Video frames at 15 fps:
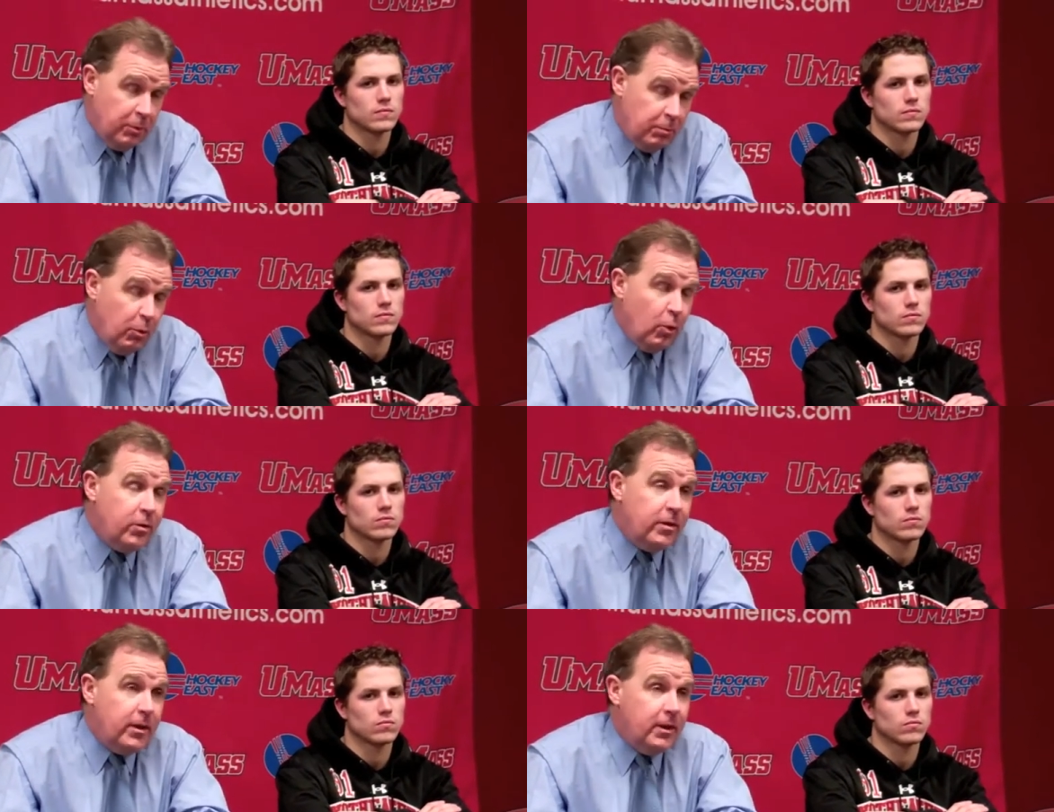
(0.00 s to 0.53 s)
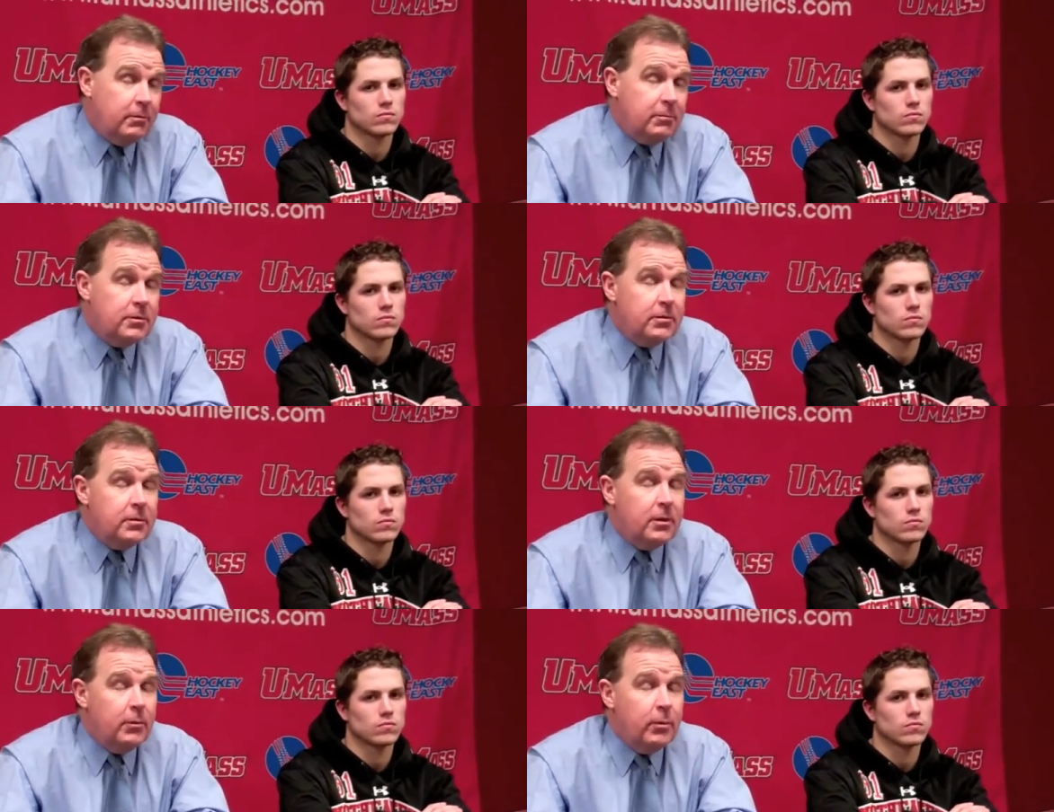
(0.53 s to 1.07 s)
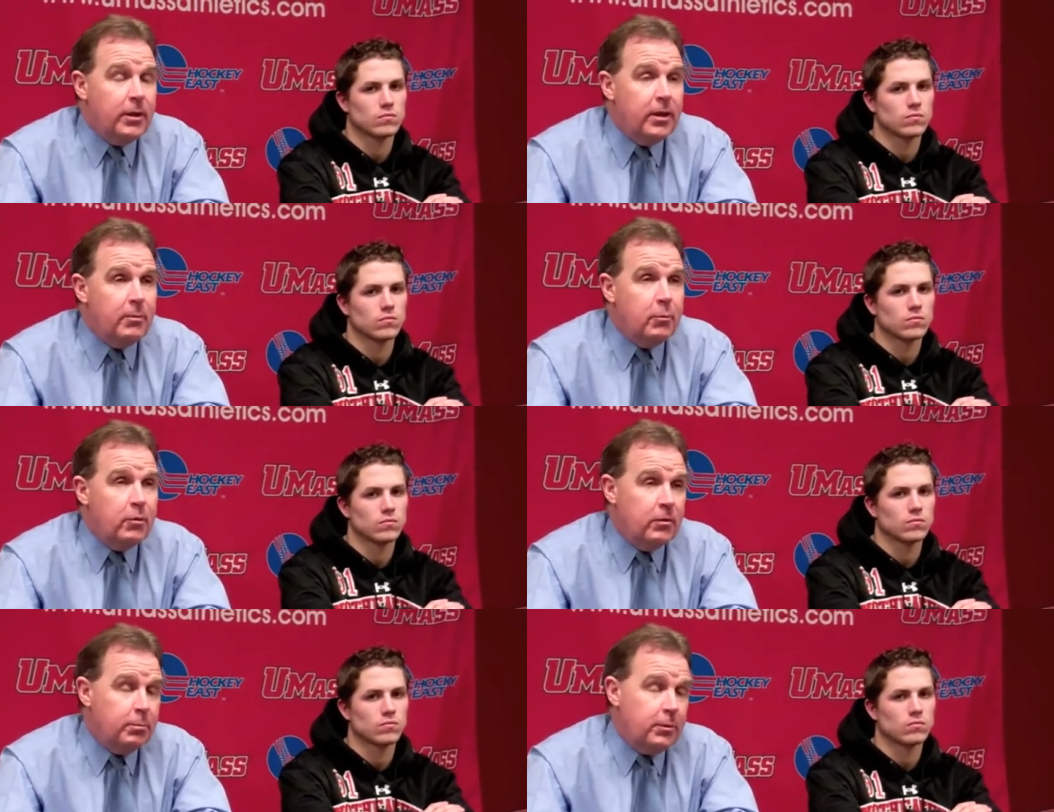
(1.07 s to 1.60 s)
Speaker 1: both teams, the way they
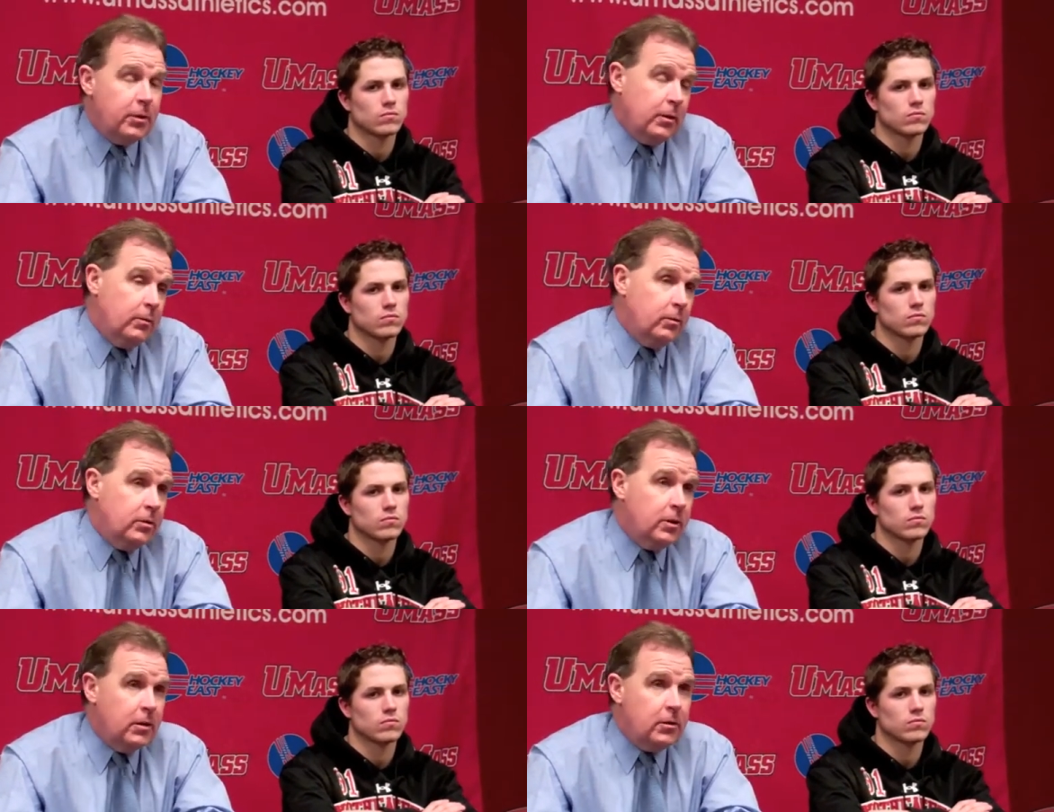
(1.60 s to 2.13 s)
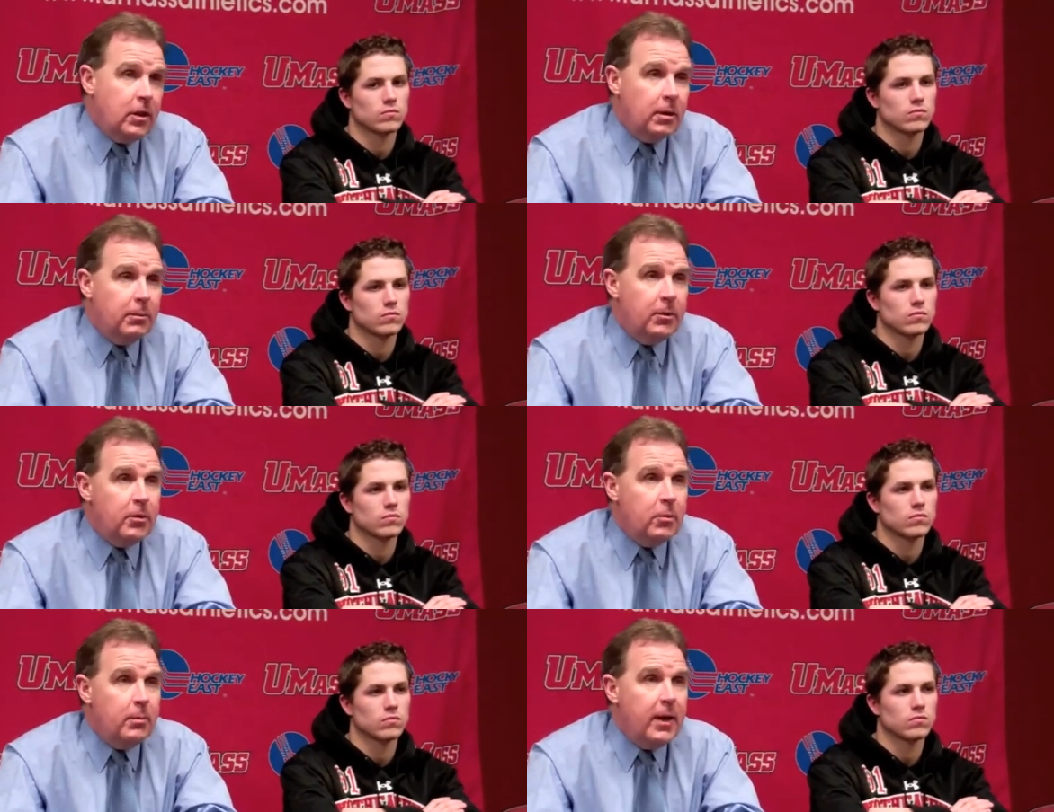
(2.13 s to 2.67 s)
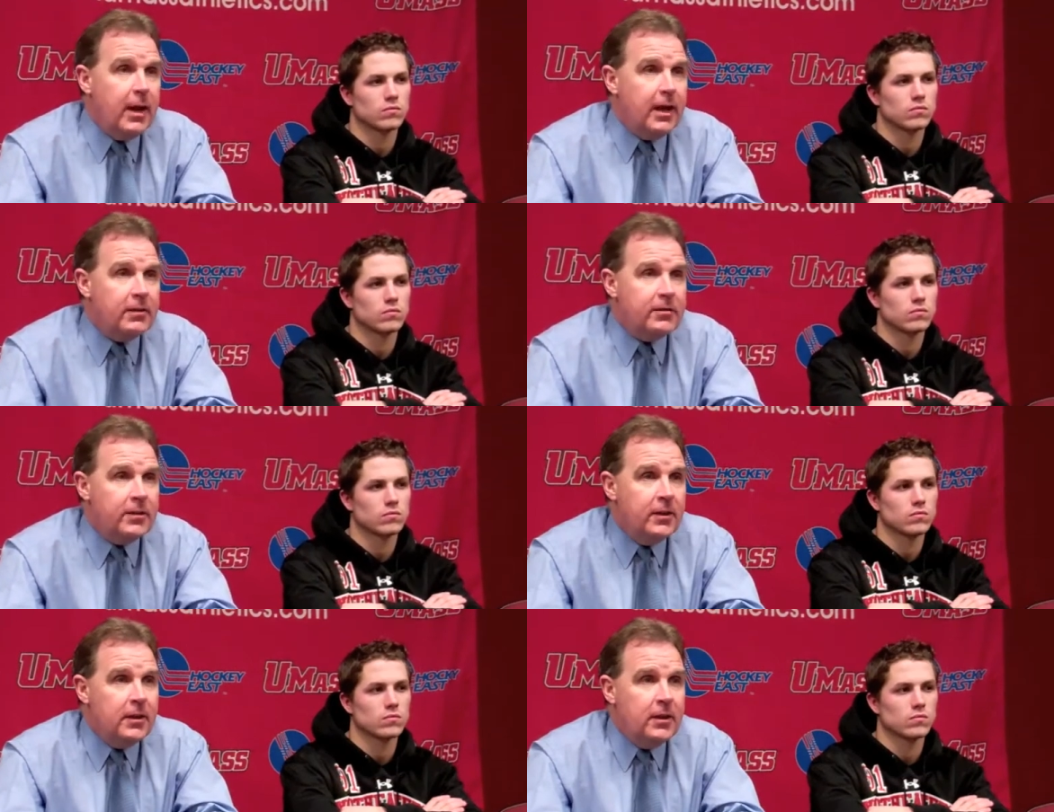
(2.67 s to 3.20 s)
move, particularly when we talk about
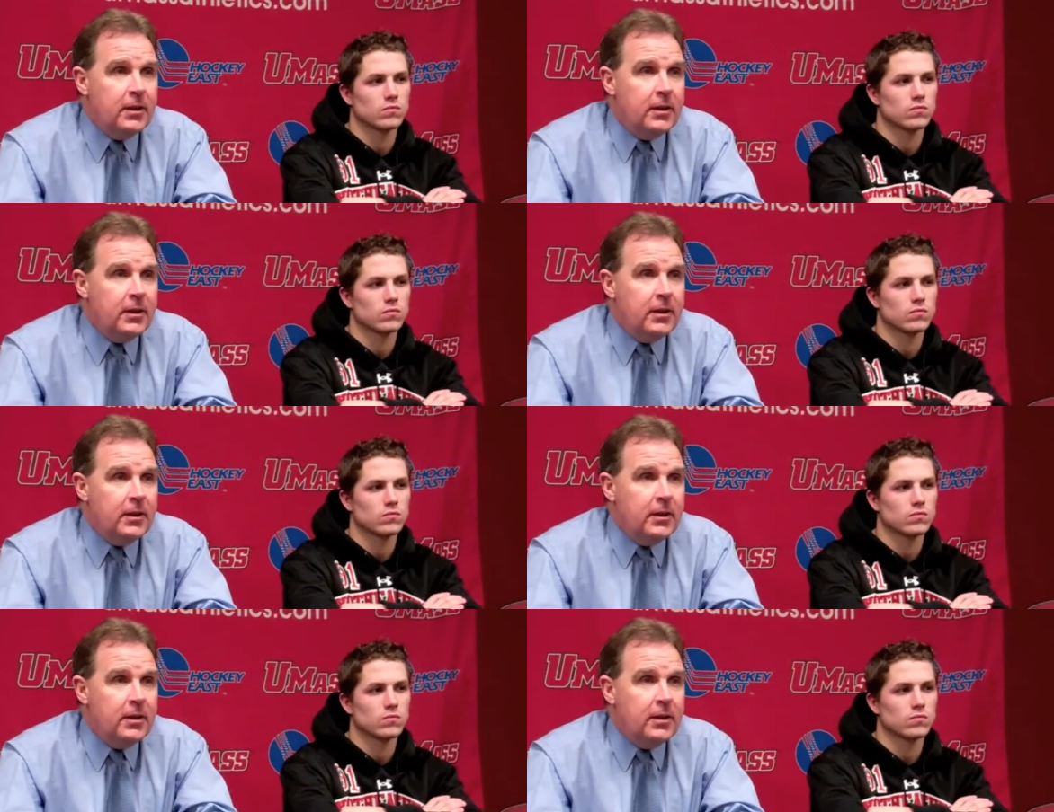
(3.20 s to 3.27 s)
UMass,